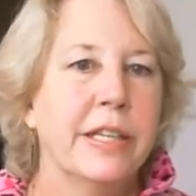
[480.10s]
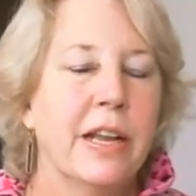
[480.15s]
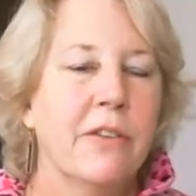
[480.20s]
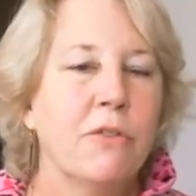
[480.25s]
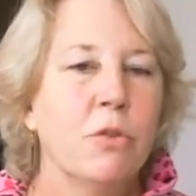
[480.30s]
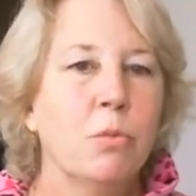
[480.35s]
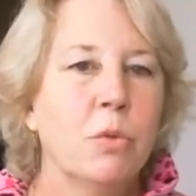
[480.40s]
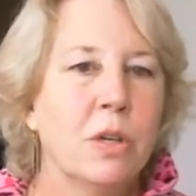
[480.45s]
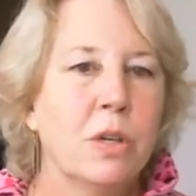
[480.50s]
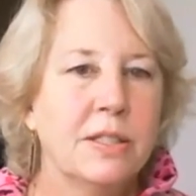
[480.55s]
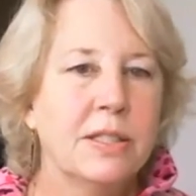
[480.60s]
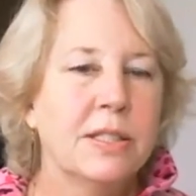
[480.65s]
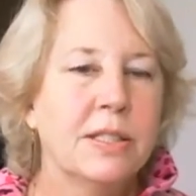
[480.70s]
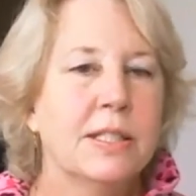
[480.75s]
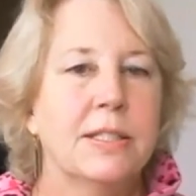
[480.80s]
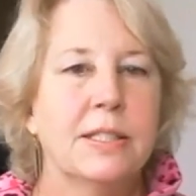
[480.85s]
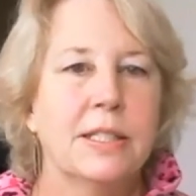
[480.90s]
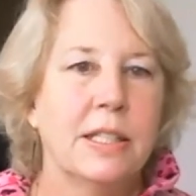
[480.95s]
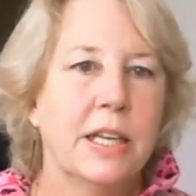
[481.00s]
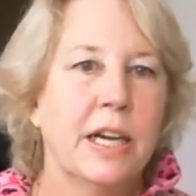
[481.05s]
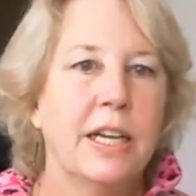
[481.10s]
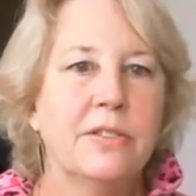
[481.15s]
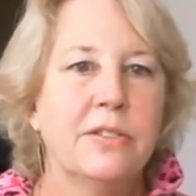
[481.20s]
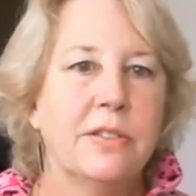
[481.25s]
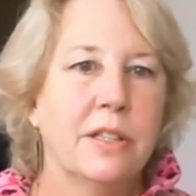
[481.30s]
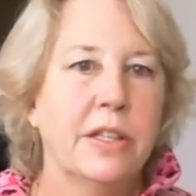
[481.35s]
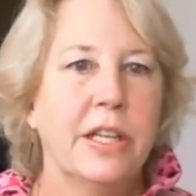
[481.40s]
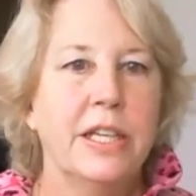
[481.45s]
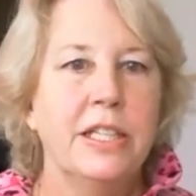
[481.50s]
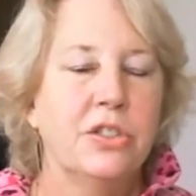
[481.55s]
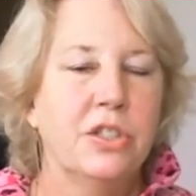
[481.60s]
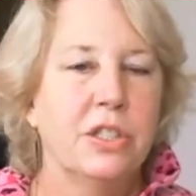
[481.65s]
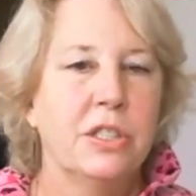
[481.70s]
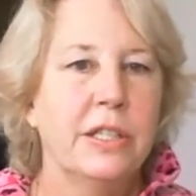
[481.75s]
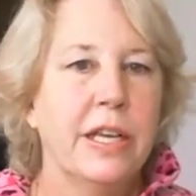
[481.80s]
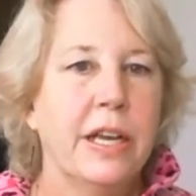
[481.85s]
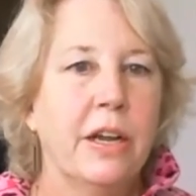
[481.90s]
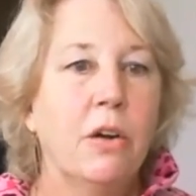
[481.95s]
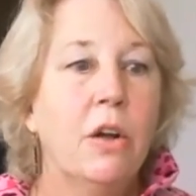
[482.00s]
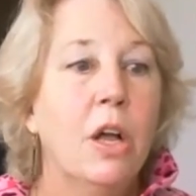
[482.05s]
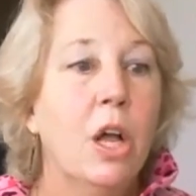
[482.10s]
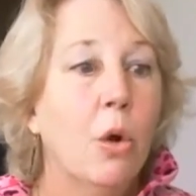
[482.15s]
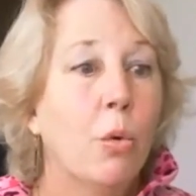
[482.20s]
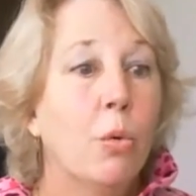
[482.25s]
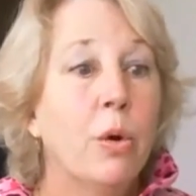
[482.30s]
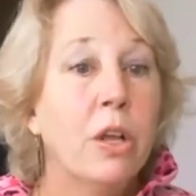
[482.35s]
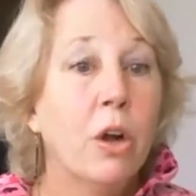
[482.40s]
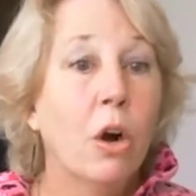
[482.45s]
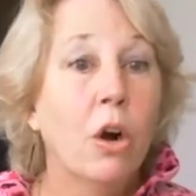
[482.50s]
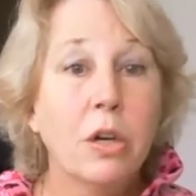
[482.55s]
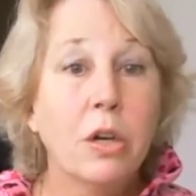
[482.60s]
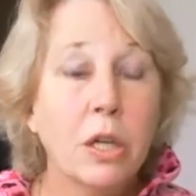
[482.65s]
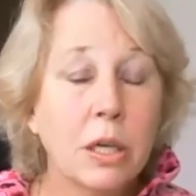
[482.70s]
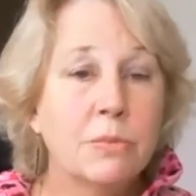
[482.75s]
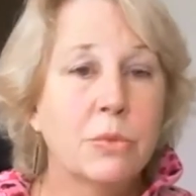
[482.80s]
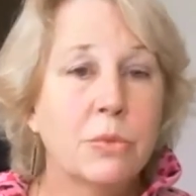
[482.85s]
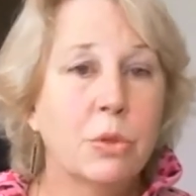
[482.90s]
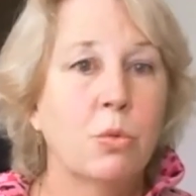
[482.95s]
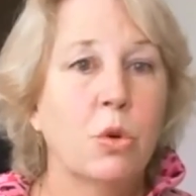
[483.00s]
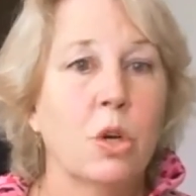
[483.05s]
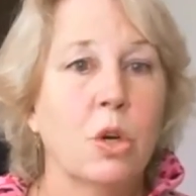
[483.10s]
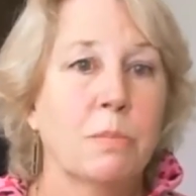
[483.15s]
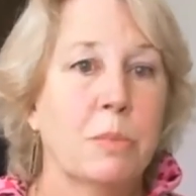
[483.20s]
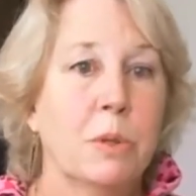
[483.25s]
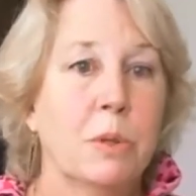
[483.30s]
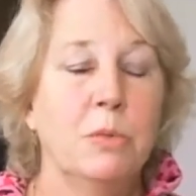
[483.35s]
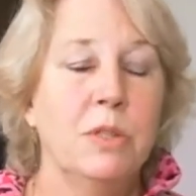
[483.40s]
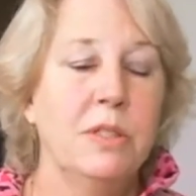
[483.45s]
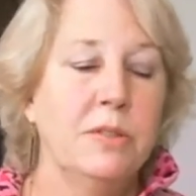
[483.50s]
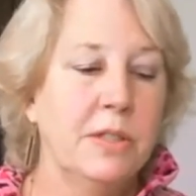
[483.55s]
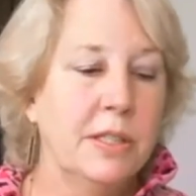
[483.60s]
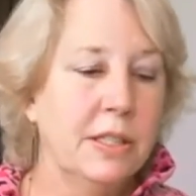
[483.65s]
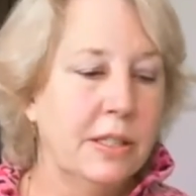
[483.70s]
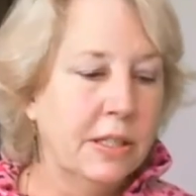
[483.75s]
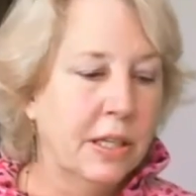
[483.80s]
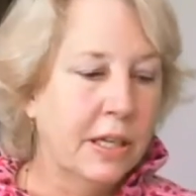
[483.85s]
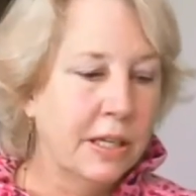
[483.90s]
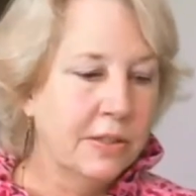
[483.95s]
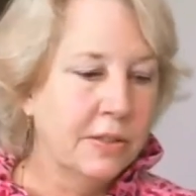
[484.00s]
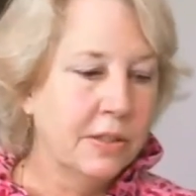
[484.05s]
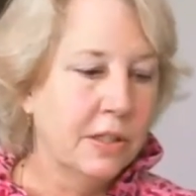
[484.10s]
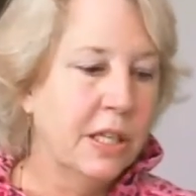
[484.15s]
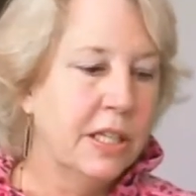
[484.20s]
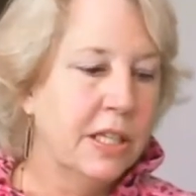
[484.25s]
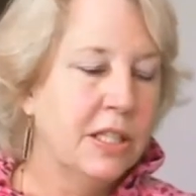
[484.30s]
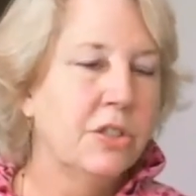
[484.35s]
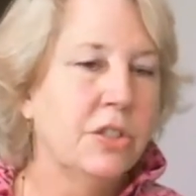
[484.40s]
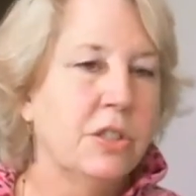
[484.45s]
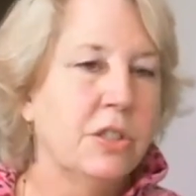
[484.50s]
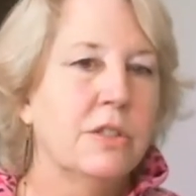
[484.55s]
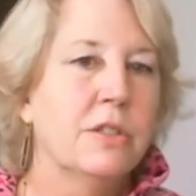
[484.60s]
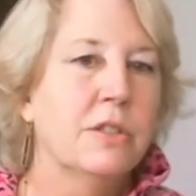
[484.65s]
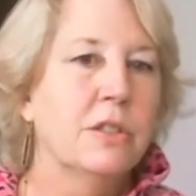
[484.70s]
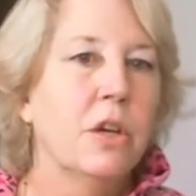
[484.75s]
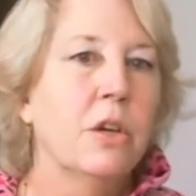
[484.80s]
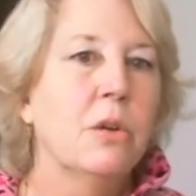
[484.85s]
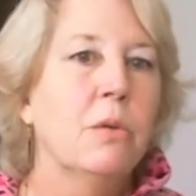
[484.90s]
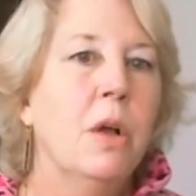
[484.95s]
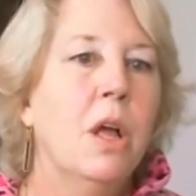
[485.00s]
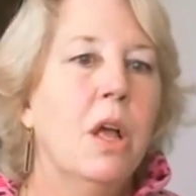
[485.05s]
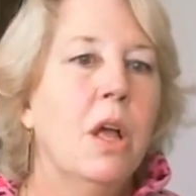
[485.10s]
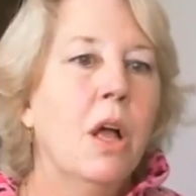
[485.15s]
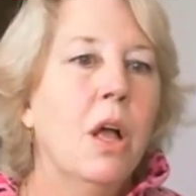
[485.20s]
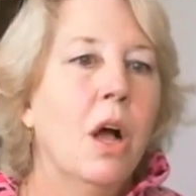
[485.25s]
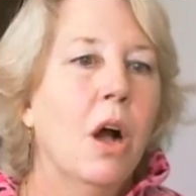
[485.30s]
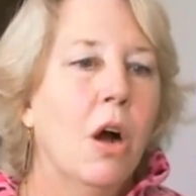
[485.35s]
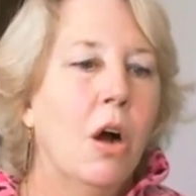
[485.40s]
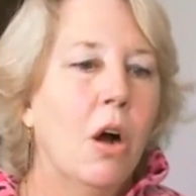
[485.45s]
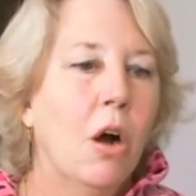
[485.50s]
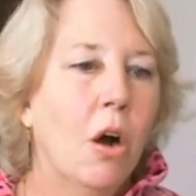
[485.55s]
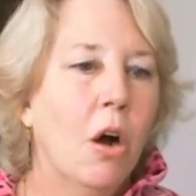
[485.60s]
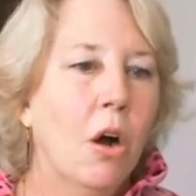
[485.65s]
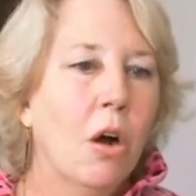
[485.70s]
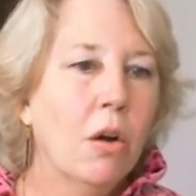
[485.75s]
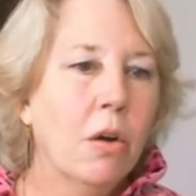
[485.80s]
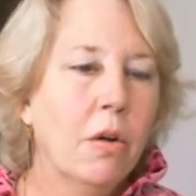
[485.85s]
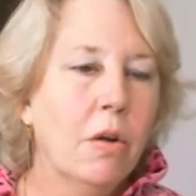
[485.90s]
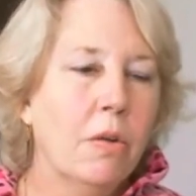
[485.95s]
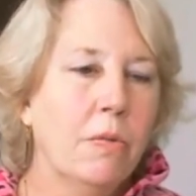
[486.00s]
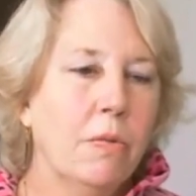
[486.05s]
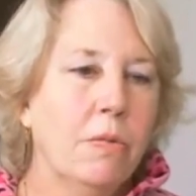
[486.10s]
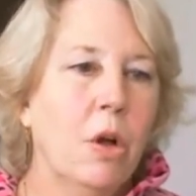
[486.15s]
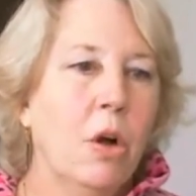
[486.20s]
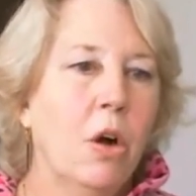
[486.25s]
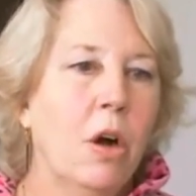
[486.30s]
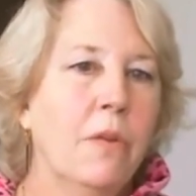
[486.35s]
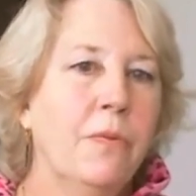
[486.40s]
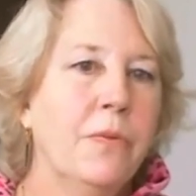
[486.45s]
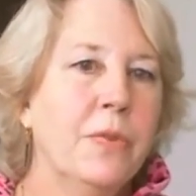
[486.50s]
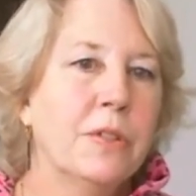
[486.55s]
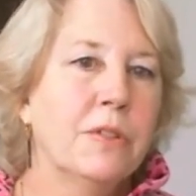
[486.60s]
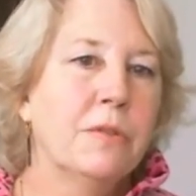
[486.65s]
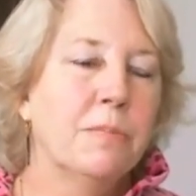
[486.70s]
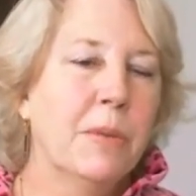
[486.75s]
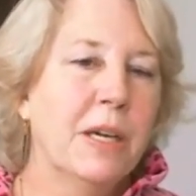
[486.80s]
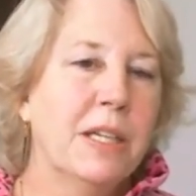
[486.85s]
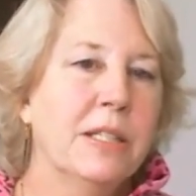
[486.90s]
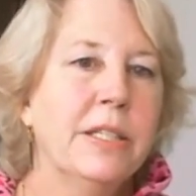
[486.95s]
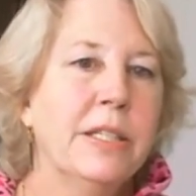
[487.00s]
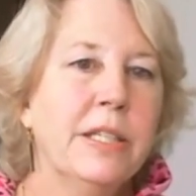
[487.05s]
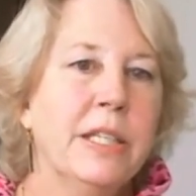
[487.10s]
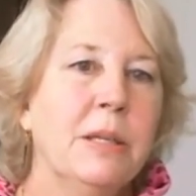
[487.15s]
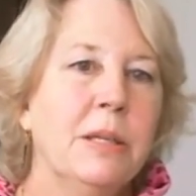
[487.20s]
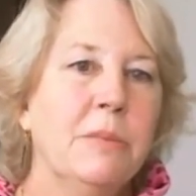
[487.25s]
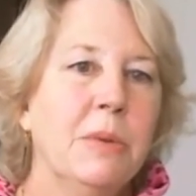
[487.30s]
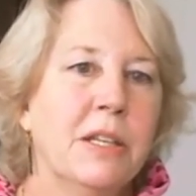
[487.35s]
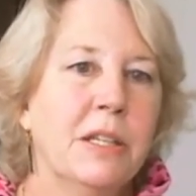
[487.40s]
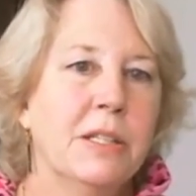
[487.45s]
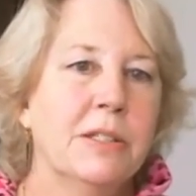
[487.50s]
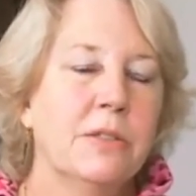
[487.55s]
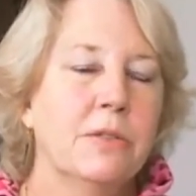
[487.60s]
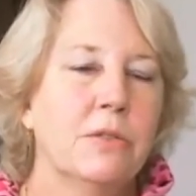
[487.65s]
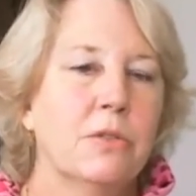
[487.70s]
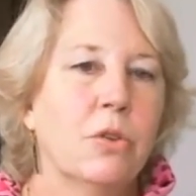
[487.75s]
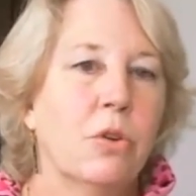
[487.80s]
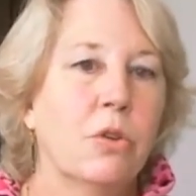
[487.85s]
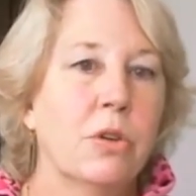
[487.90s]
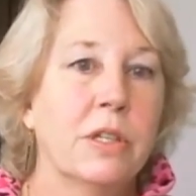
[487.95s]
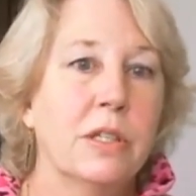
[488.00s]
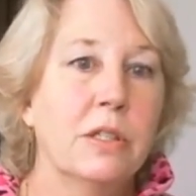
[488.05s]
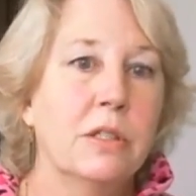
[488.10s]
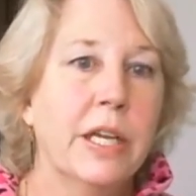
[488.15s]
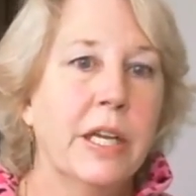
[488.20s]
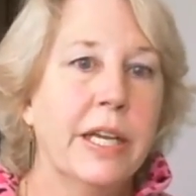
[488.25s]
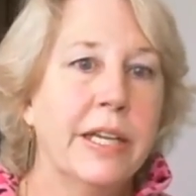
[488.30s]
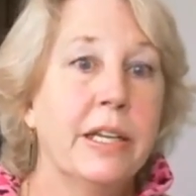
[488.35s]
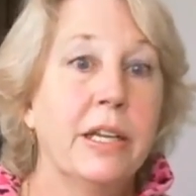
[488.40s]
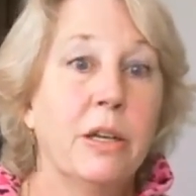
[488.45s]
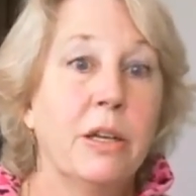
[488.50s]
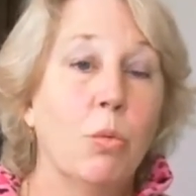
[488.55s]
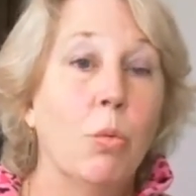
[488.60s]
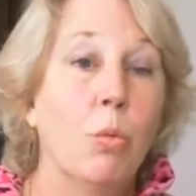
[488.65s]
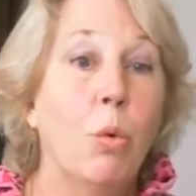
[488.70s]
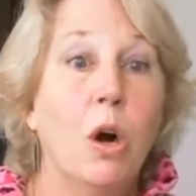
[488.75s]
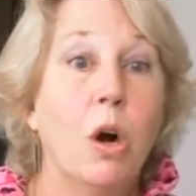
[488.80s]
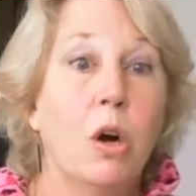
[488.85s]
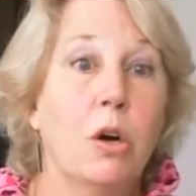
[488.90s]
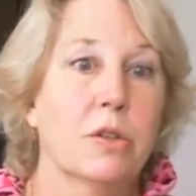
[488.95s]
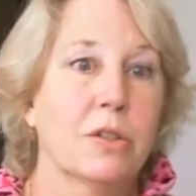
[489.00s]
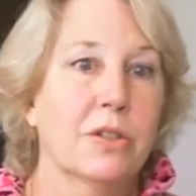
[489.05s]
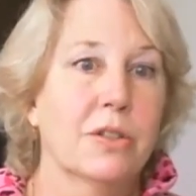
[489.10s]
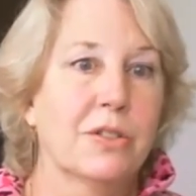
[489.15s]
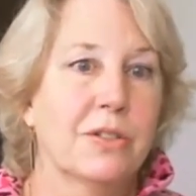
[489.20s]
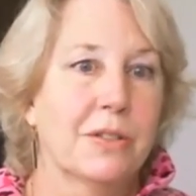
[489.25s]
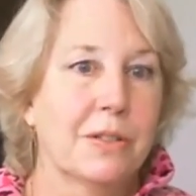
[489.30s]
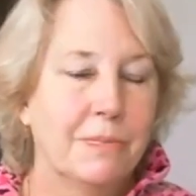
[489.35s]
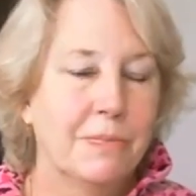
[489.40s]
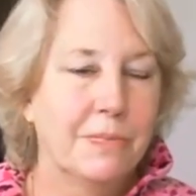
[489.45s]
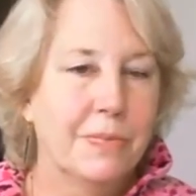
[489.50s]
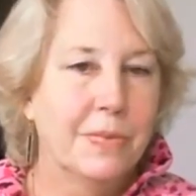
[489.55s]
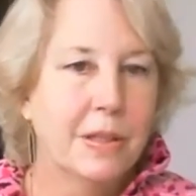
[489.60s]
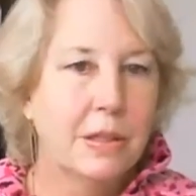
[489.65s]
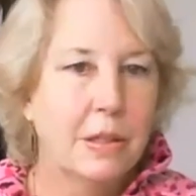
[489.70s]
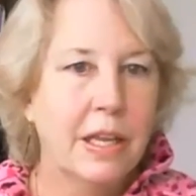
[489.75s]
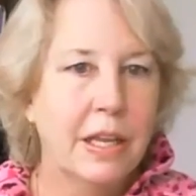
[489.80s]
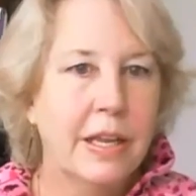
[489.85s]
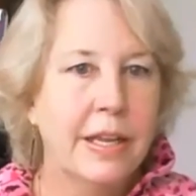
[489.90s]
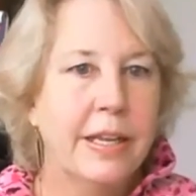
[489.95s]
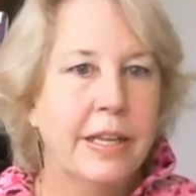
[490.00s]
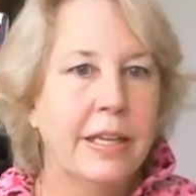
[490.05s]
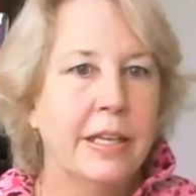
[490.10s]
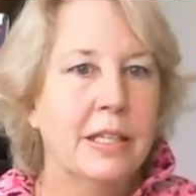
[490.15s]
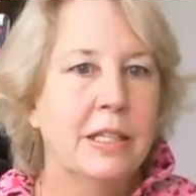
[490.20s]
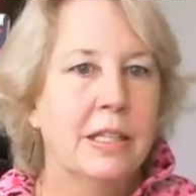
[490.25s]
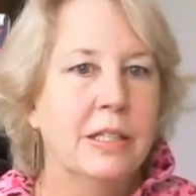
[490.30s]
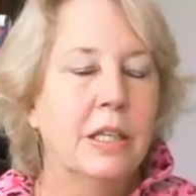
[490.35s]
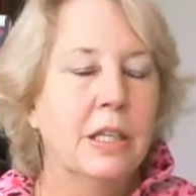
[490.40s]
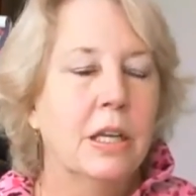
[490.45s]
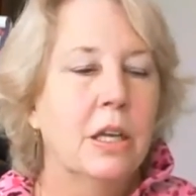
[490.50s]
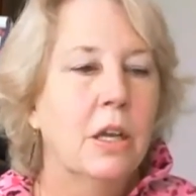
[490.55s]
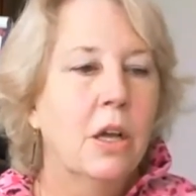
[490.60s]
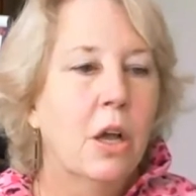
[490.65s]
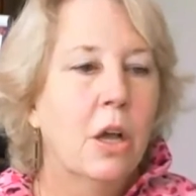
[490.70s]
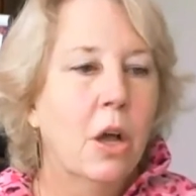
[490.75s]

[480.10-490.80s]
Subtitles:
everyone sits in isolation now. We all come to work, but we sit in isolation. So our office, my team has started taking walks. And